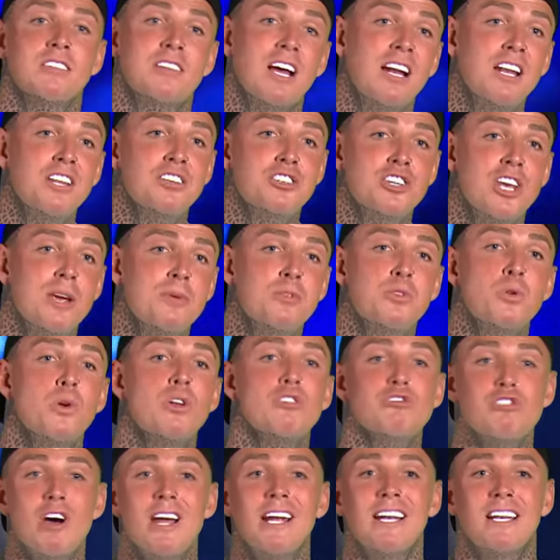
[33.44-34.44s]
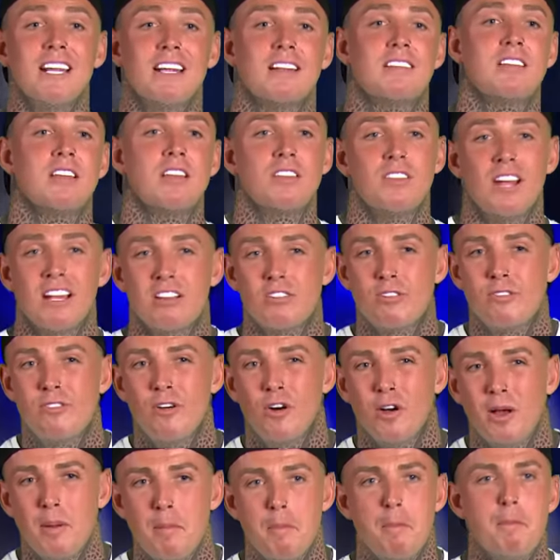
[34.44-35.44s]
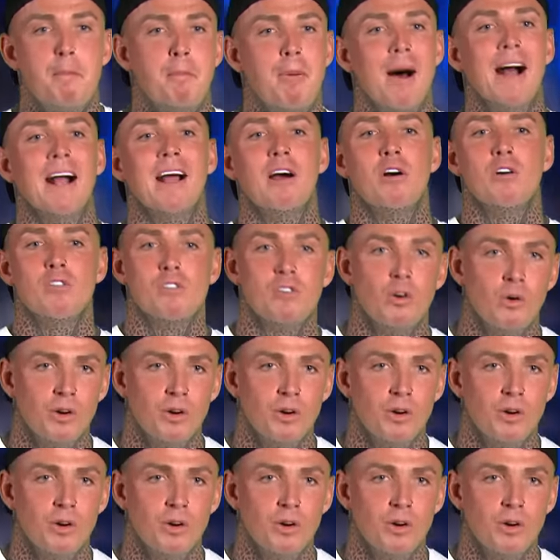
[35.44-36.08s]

Telling James you want to ride it. That's fucking bang out of